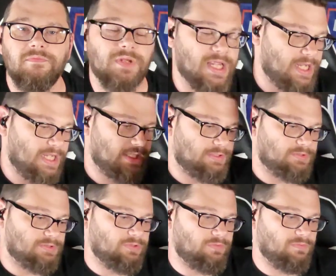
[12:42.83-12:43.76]
And
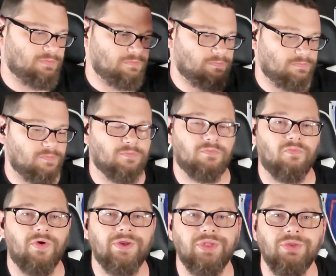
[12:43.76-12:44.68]

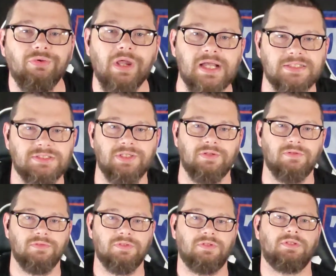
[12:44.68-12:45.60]
what do you guys do?
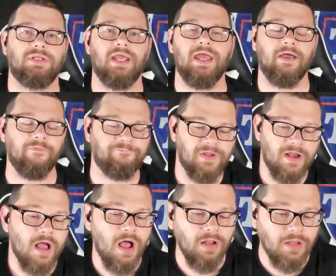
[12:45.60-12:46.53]
You F it
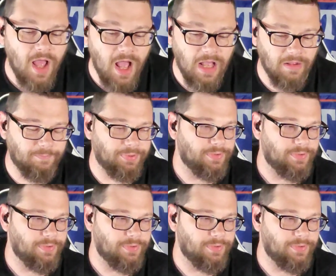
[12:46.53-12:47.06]
all up.